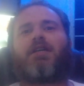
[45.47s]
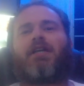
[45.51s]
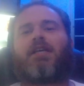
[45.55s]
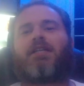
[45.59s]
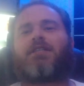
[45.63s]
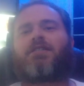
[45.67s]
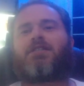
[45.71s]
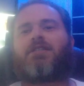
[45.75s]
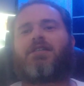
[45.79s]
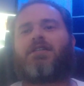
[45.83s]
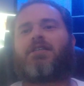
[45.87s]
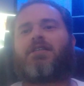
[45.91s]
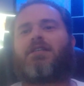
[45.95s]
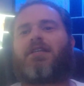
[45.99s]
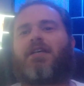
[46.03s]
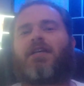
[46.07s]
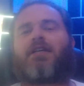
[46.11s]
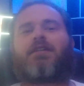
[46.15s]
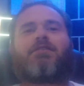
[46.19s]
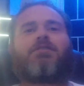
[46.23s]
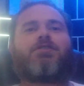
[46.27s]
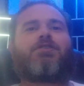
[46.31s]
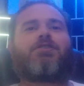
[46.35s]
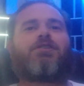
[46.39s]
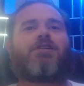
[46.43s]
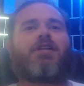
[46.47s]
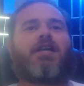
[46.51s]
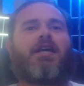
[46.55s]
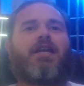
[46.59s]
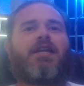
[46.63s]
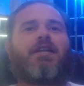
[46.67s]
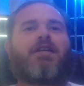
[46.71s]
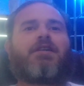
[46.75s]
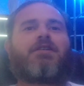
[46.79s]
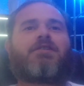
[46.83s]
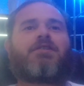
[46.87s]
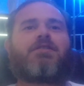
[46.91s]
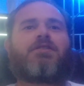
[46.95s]
And Seitec
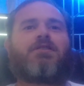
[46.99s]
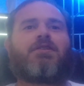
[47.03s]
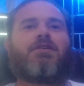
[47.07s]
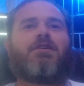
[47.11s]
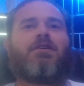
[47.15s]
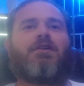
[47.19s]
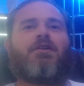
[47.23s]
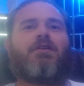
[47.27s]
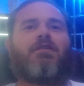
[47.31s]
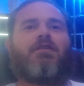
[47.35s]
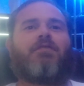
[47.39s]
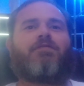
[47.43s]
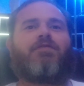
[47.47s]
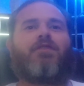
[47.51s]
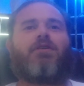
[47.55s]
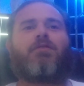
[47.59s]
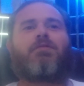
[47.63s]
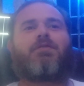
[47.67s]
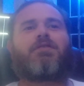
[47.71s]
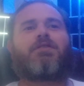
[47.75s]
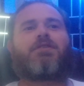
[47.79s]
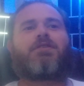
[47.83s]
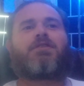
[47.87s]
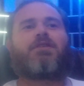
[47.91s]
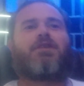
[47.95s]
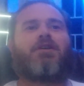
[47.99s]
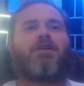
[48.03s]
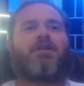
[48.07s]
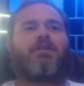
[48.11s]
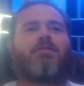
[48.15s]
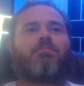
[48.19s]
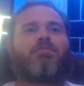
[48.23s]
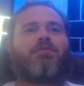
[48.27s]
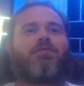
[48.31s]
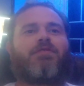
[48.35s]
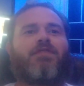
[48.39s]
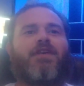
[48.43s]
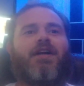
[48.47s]
Genetics focus
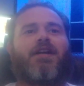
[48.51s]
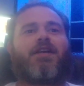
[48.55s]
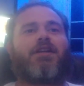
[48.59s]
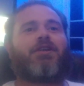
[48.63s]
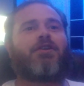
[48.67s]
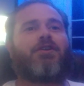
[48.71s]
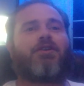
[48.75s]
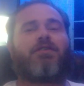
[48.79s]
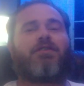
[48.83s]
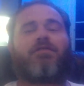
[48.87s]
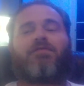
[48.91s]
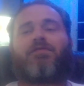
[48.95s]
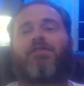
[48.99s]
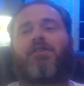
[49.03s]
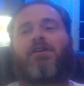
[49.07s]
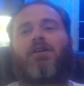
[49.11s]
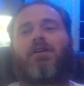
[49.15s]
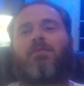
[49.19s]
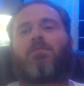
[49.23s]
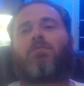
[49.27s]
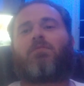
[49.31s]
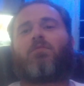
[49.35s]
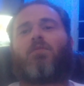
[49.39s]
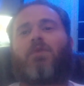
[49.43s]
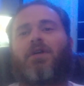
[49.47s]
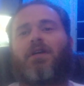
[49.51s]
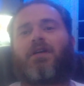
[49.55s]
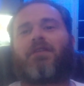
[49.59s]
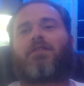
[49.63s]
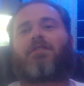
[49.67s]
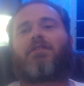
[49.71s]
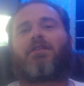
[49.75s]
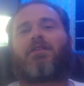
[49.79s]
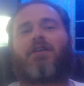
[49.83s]
on providing your farm with